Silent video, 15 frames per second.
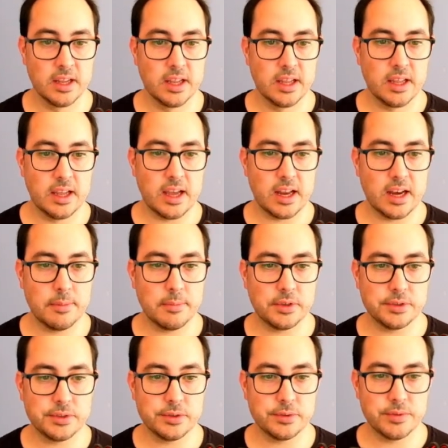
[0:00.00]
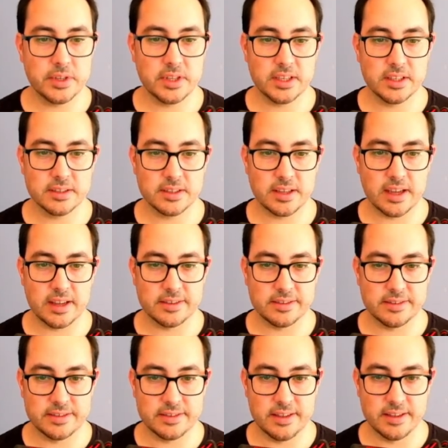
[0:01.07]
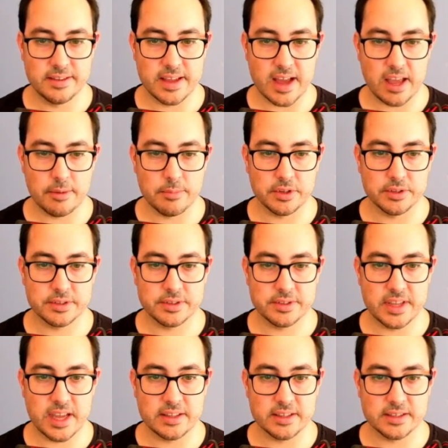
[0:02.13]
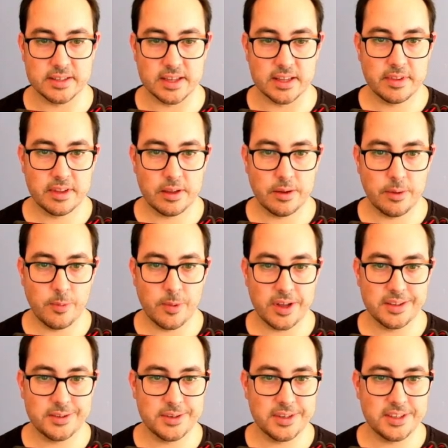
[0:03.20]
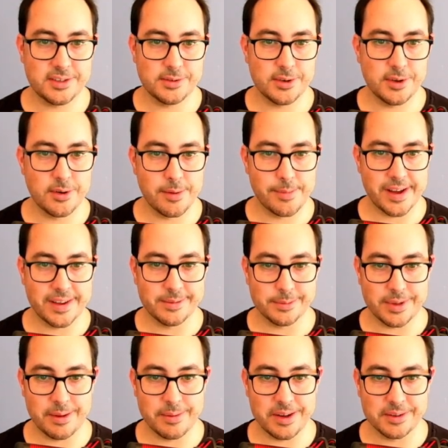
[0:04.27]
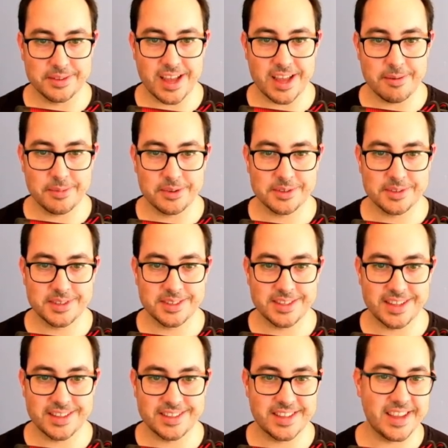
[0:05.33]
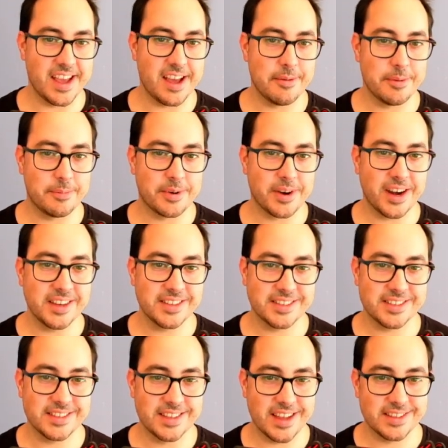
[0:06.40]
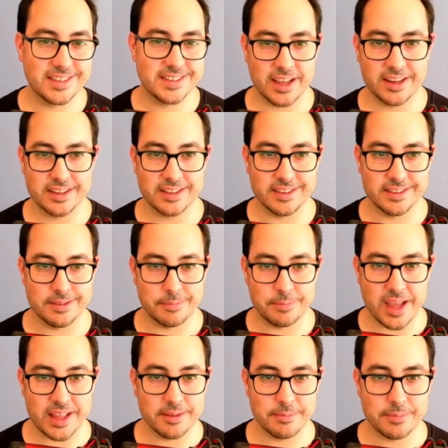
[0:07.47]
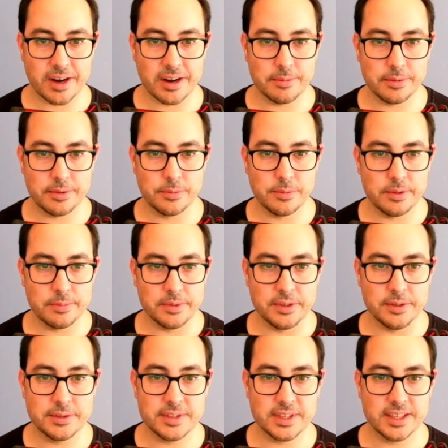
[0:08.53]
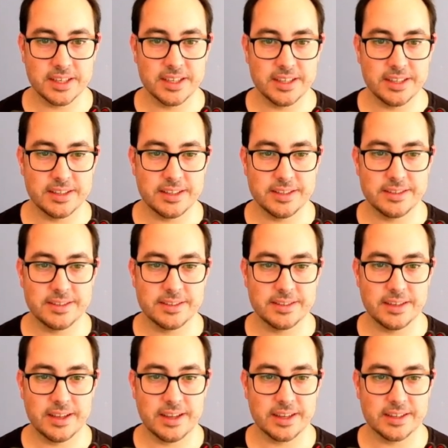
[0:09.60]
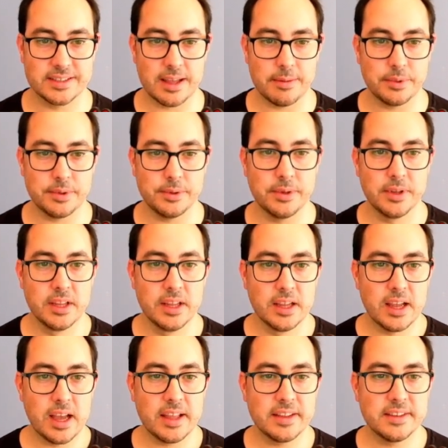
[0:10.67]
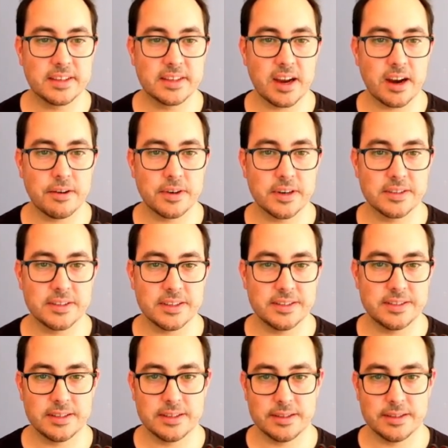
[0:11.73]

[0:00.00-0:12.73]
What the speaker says: And I'm also reading the diamonds dataset. What you need to know about diamonds is that they have a price that the dependent variable will be using in this example, and the carat is a